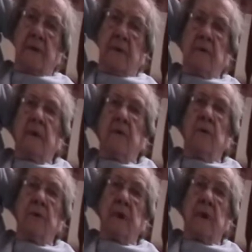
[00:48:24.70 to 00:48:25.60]
that
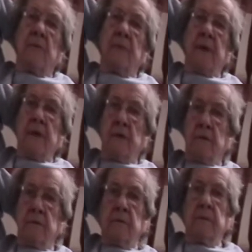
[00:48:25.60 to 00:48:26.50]
owned the company,
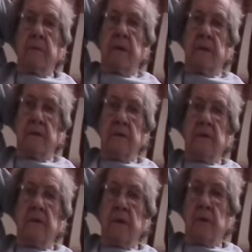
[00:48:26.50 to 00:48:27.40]
or, you
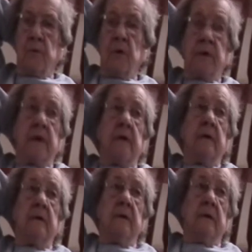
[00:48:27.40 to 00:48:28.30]
know, that worked there,
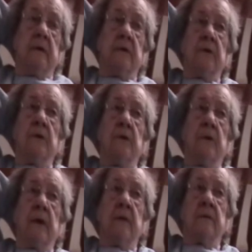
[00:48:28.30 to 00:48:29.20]
to go
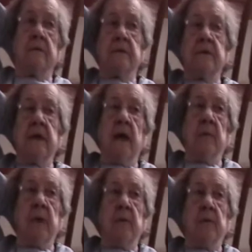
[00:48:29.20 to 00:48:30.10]
around see how
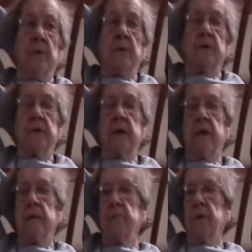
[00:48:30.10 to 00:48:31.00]
many workers
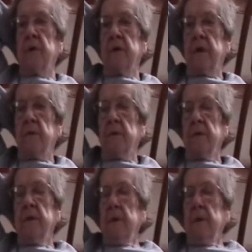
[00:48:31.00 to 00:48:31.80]
because they were